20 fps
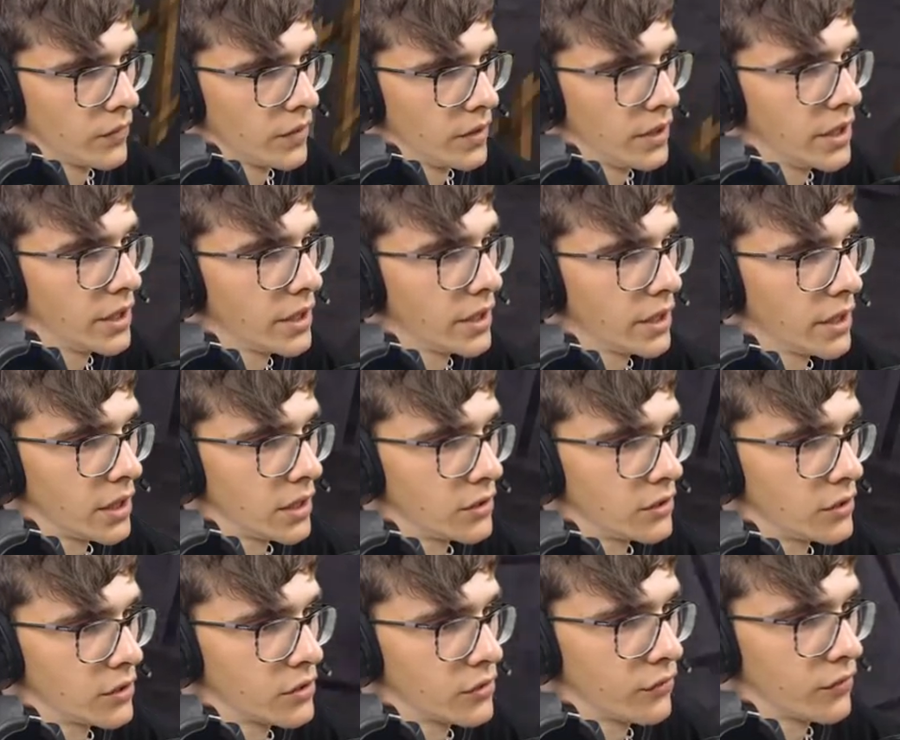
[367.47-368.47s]
Yeah,
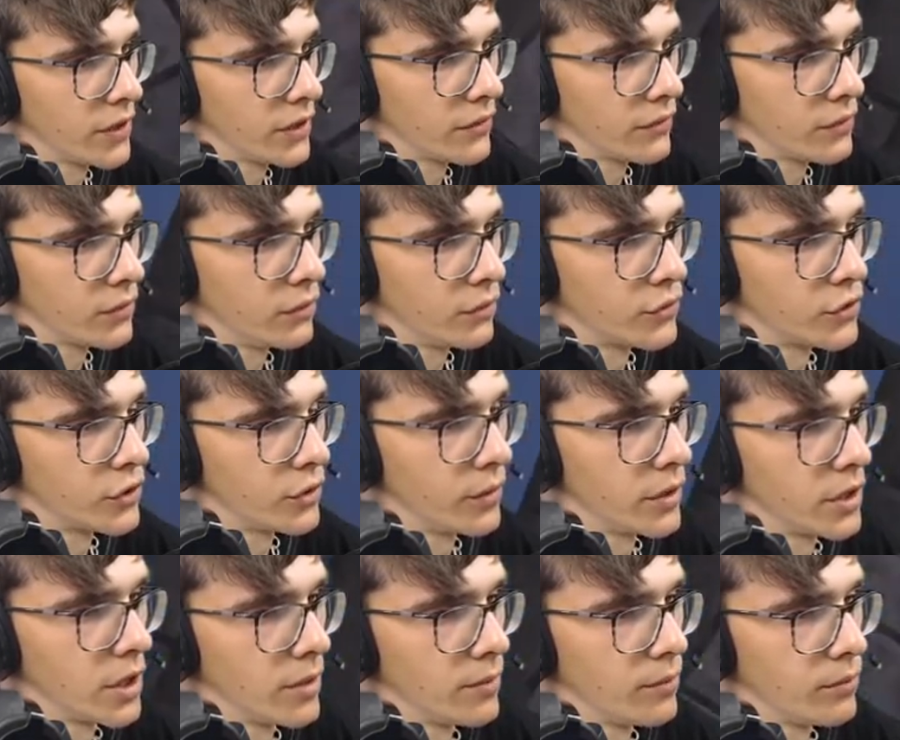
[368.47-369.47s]
just flat roof. So we
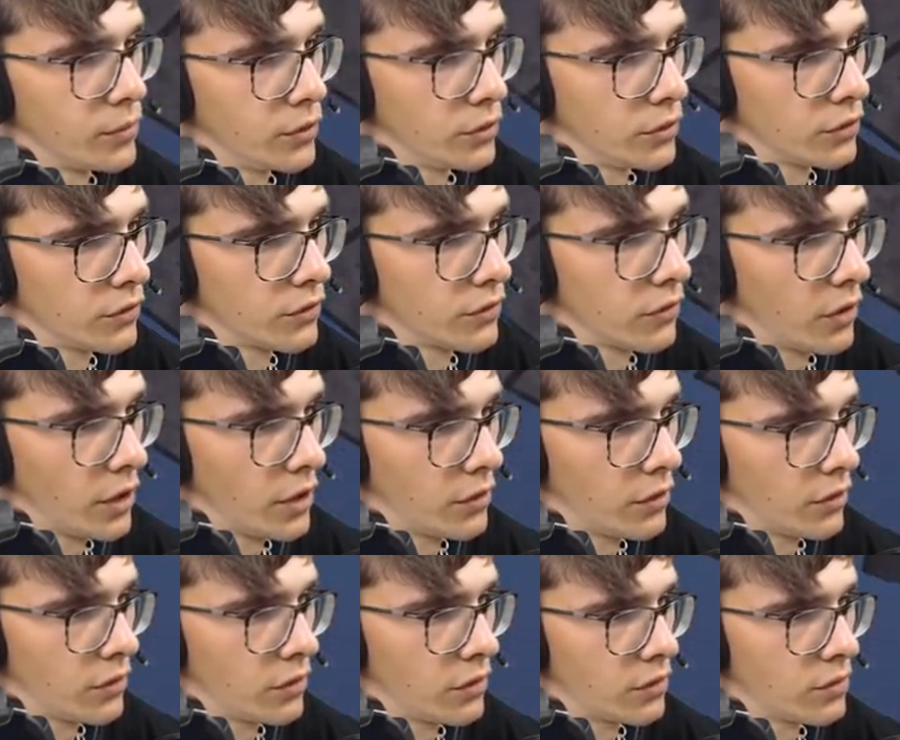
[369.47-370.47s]
can build, I
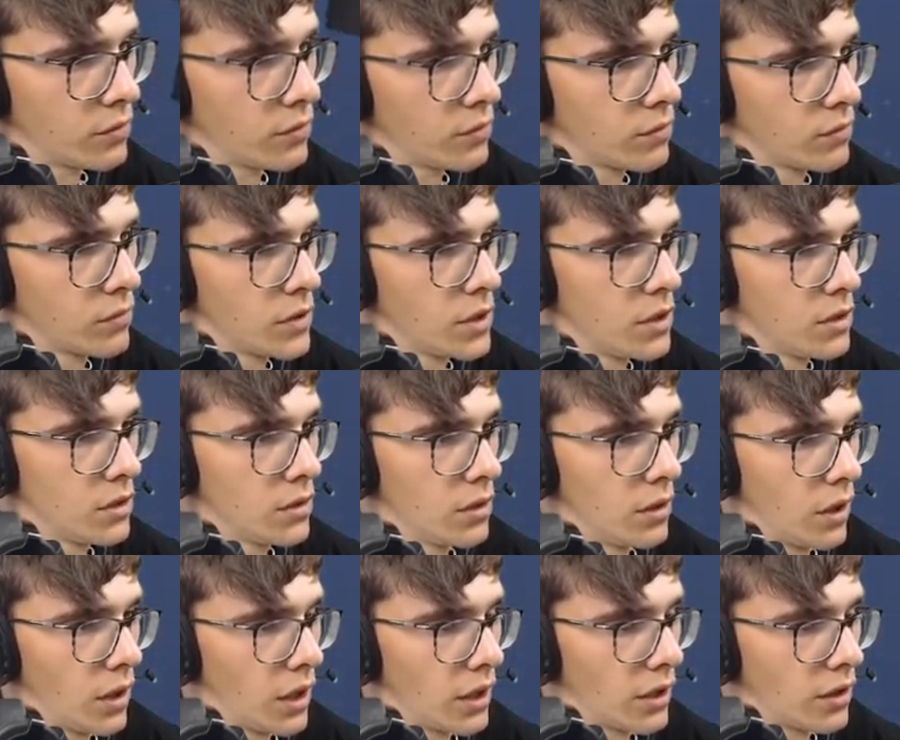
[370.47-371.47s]
don't know,
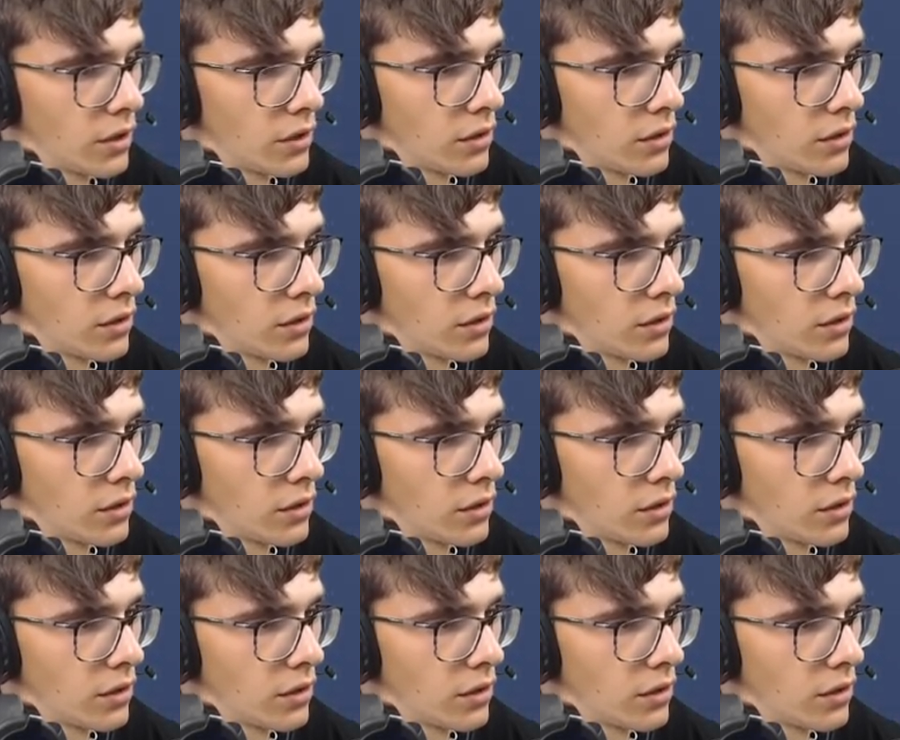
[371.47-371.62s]
like an...